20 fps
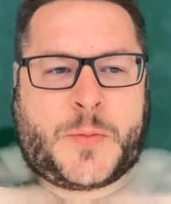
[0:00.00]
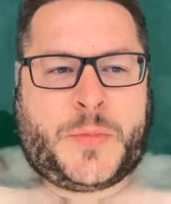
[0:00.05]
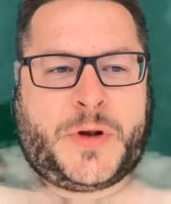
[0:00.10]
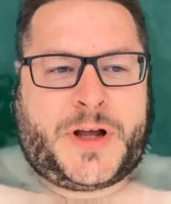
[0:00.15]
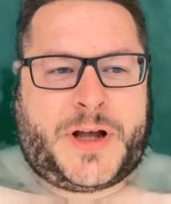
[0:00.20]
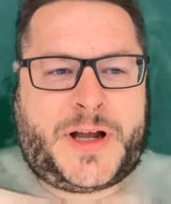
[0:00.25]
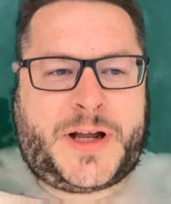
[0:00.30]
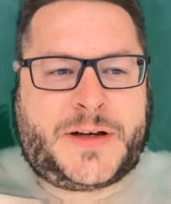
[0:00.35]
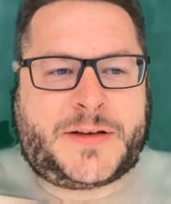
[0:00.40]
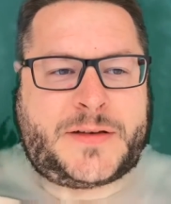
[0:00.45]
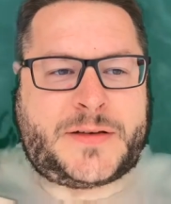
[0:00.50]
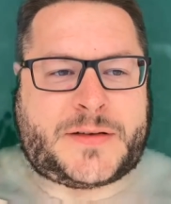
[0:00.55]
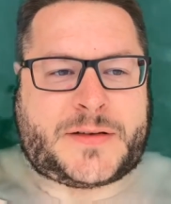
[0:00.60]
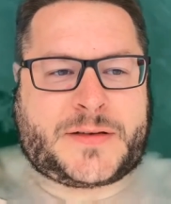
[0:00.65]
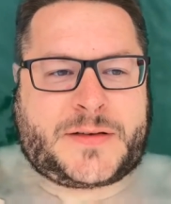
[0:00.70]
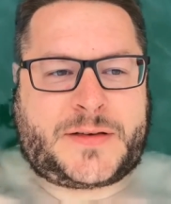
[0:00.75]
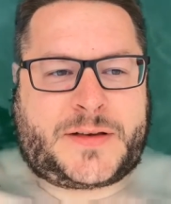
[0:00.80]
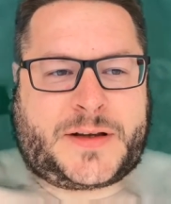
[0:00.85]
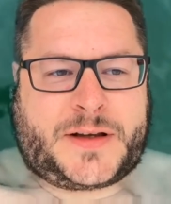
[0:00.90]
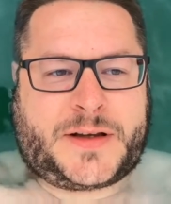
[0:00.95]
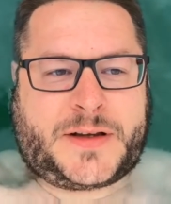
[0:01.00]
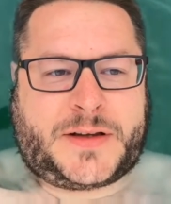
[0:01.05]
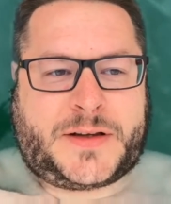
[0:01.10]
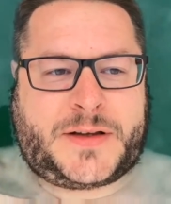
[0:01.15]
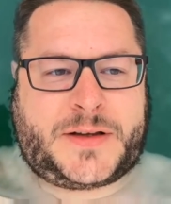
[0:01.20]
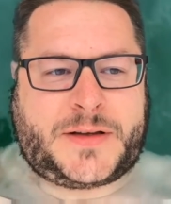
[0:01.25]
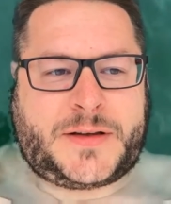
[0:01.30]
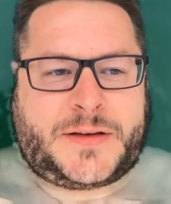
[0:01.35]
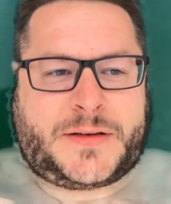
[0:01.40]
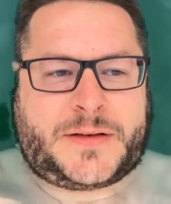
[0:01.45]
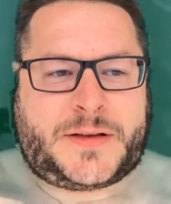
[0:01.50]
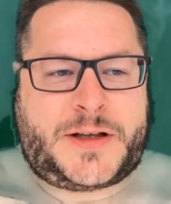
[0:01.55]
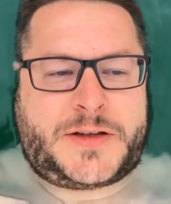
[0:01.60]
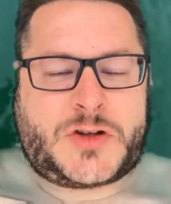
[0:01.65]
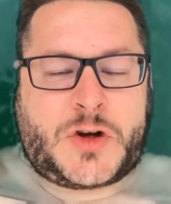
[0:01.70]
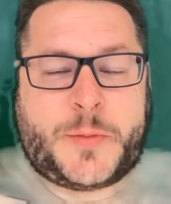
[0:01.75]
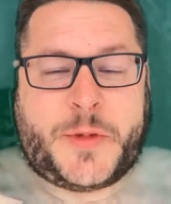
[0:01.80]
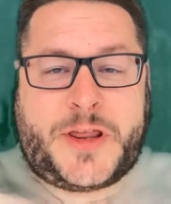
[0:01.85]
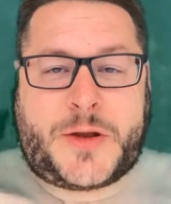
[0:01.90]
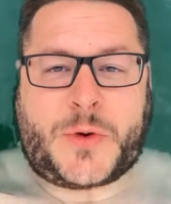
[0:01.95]
But the, they
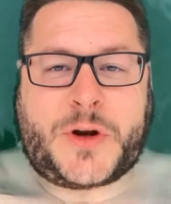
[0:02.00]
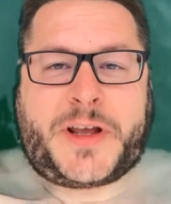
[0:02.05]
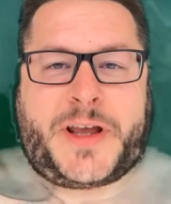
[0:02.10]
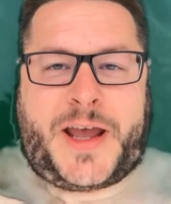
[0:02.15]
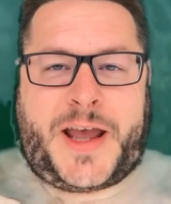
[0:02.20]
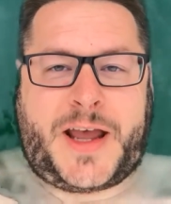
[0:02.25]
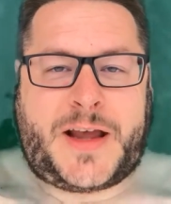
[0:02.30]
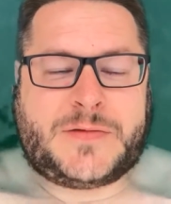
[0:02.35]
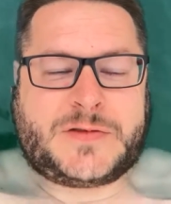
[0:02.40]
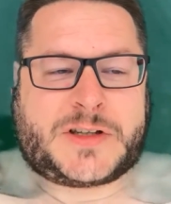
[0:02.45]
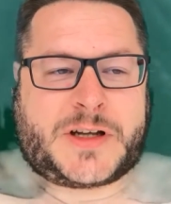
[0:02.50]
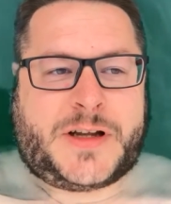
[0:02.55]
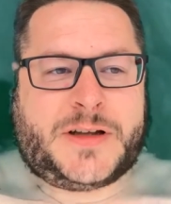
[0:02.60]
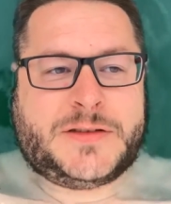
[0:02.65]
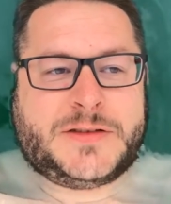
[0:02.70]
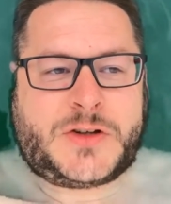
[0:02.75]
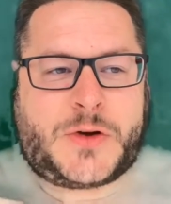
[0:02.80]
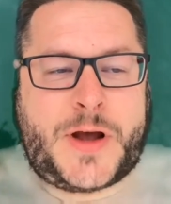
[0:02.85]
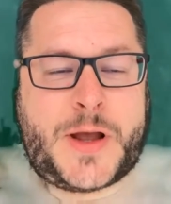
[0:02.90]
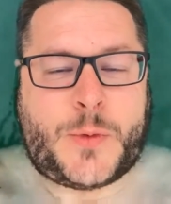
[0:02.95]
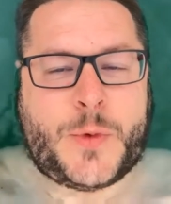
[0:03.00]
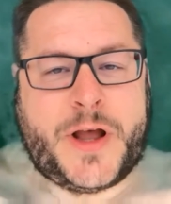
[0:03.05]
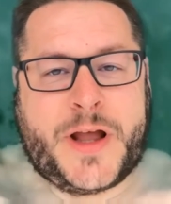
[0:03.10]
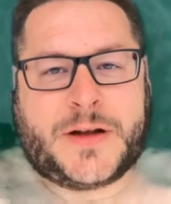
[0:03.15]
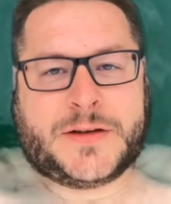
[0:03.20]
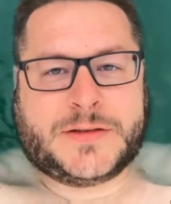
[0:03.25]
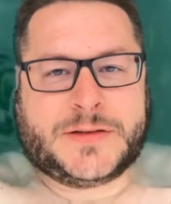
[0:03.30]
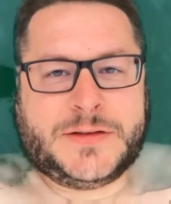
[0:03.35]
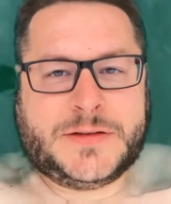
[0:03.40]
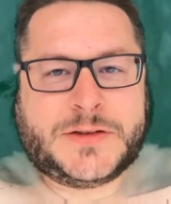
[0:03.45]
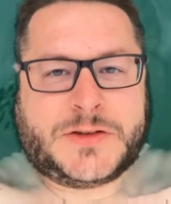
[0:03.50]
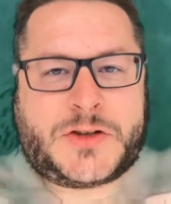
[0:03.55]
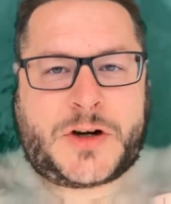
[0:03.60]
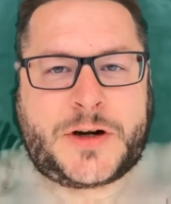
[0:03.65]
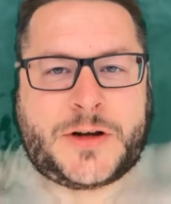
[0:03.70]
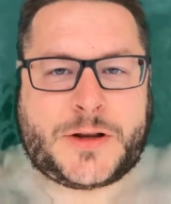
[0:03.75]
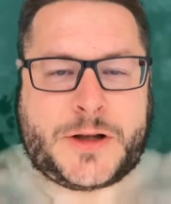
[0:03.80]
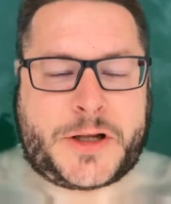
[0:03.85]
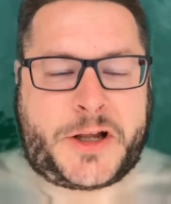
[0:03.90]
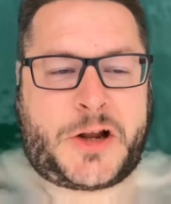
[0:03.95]
told me there were caves, and so I went and
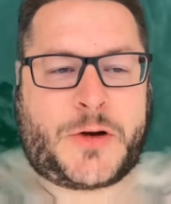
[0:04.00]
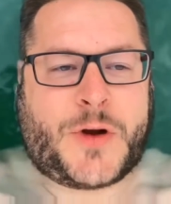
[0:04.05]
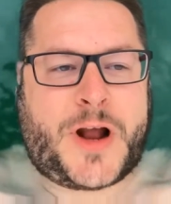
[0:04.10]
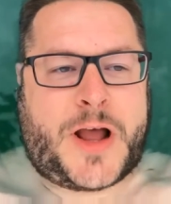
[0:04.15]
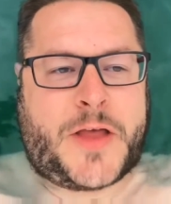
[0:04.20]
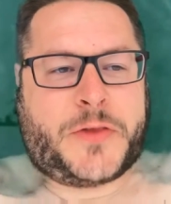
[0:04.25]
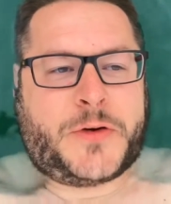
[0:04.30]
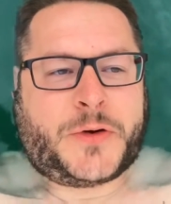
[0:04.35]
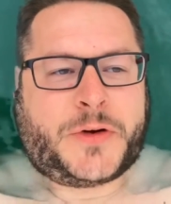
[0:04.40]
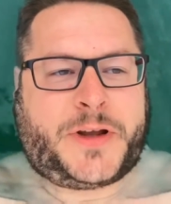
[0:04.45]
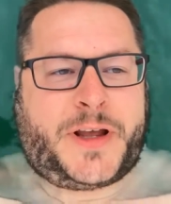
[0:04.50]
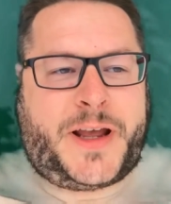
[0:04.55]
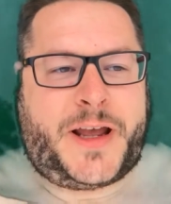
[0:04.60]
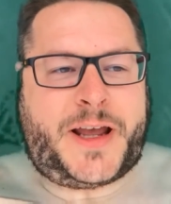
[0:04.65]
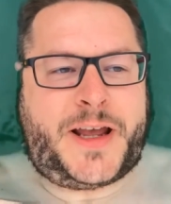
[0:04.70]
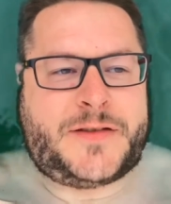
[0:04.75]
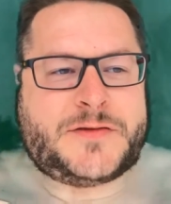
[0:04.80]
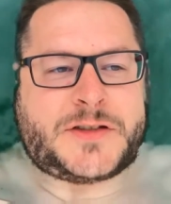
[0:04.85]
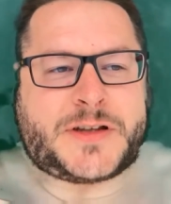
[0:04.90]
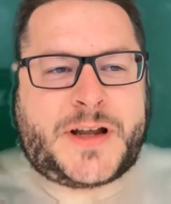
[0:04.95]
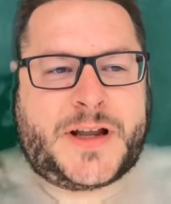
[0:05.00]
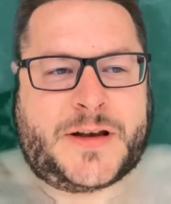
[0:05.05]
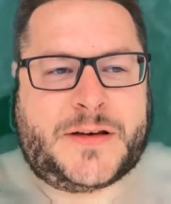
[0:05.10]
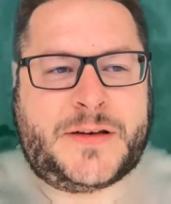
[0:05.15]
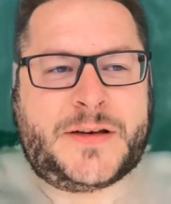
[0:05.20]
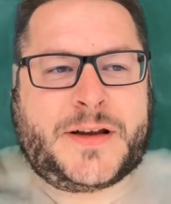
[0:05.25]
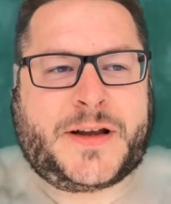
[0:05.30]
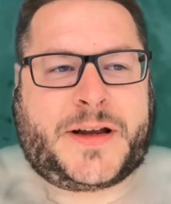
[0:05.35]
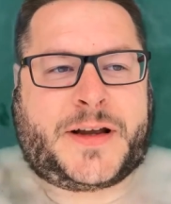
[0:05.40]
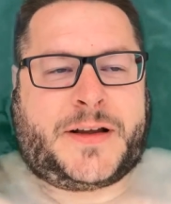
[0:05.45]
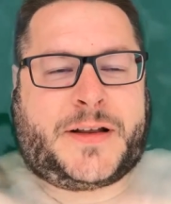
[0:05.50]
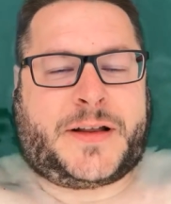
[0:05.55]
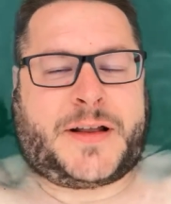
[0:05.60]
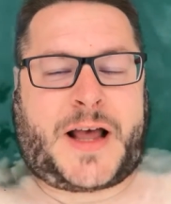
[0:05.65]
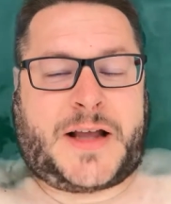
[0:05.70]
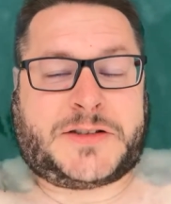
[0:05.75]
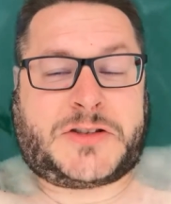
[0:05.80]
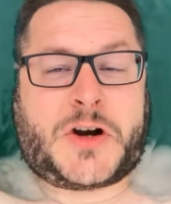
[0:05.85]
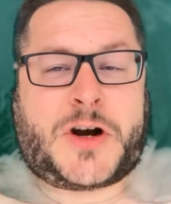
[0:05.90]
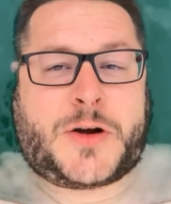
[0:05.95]
started looking around through caves, and uh,
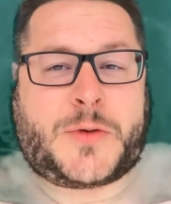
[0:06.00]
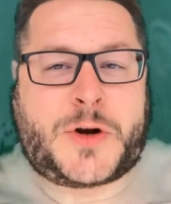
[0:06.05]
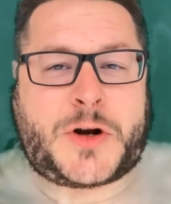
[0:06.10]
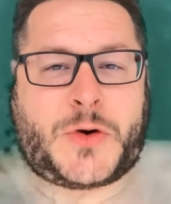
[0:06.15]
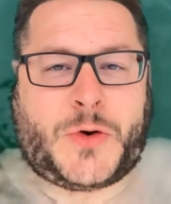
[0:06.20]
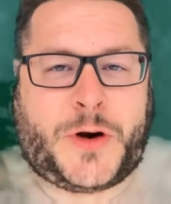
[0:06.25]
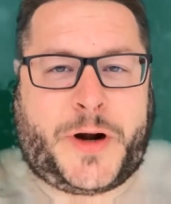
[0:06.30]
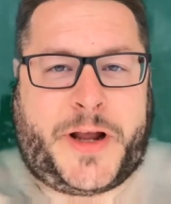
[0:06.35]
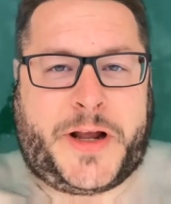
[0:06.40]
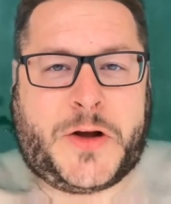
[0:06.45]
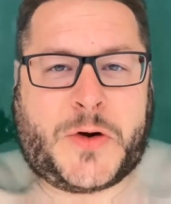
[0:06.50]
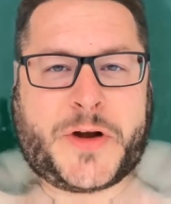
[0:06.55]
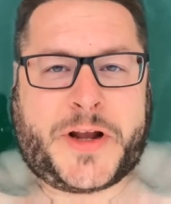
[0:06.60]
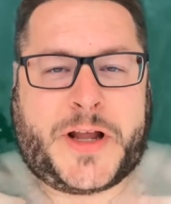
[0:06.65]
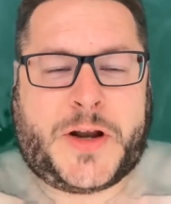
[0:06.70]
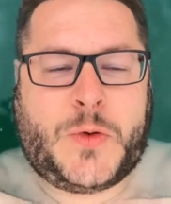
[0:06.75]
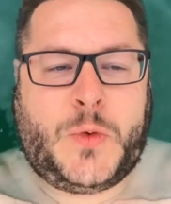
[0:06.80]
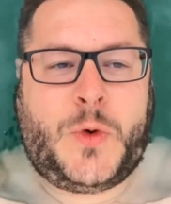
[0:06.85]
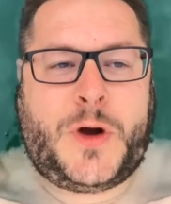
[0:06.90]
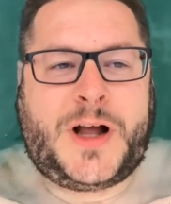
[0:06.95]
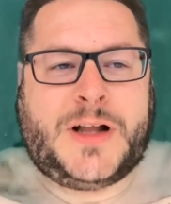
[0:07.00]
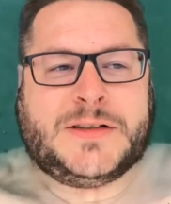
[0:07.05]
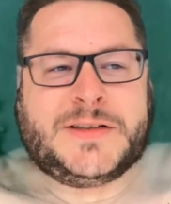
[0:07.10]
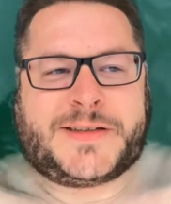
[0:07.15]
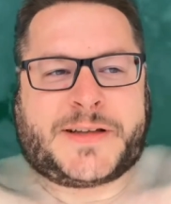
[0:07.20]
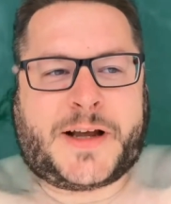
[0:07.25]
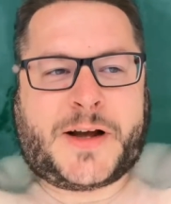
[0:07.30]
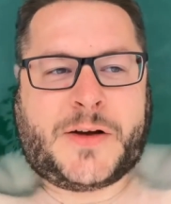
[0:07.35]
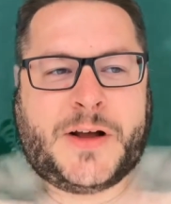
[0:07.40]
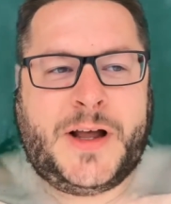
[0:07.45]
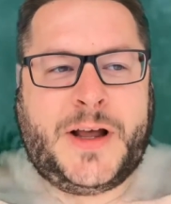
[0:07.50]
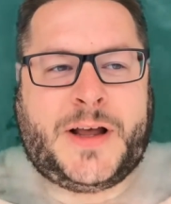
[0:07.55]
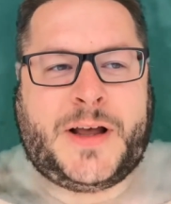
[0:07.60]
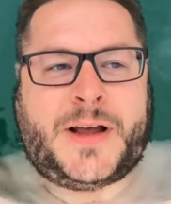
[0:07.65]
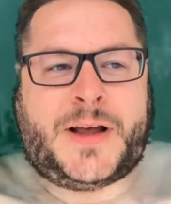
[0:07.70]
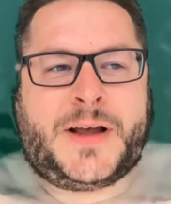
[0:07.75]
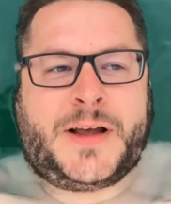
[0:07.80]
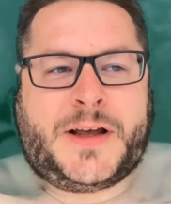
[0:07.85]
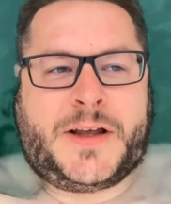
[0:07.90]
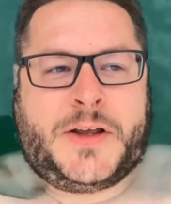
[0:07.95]
I started recording going into woods, so
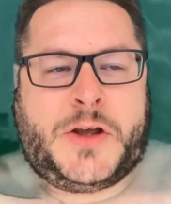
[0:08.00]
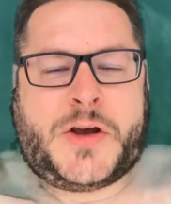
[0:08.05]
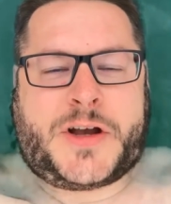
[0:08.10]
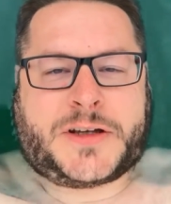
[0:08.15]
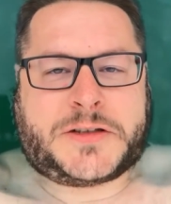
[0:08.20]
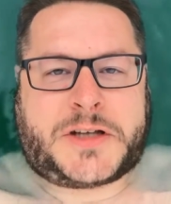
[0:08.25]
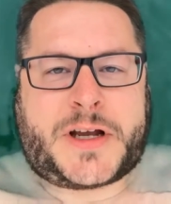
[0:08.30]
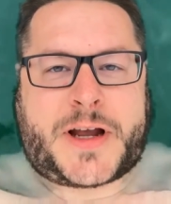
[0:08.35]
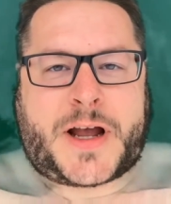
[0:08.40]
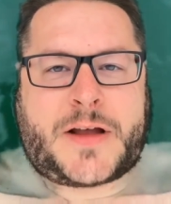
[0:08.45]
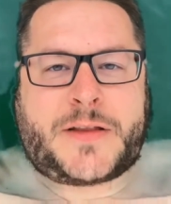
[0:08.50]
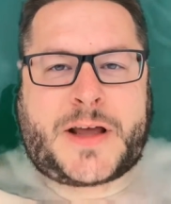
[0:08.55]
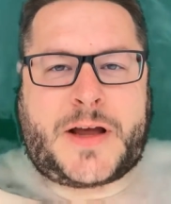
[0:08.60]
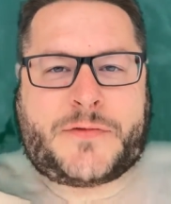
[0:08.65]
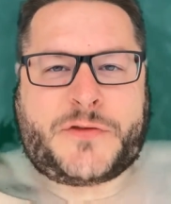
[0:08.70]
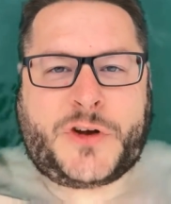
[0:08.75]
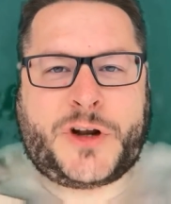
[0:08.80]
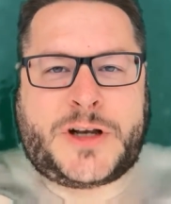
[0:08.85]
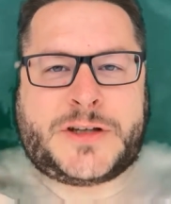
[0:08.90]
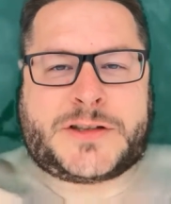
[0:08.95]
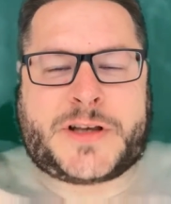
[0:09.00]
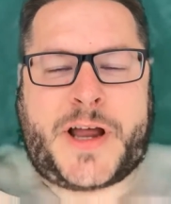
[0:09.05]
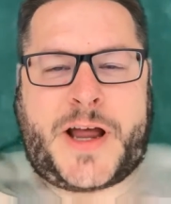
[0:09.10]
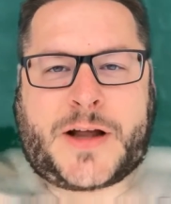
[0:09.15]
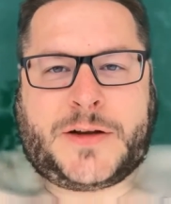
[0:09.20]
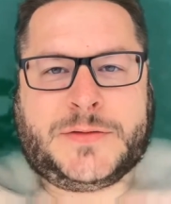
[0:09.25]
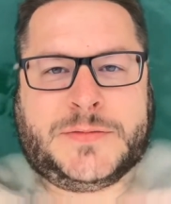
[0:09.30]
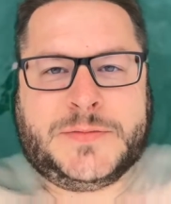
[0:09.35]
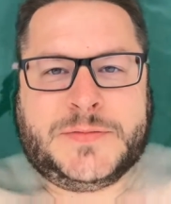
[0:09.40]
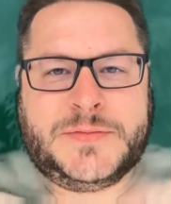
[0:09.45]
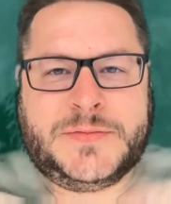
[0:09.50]
you can check out that footage now.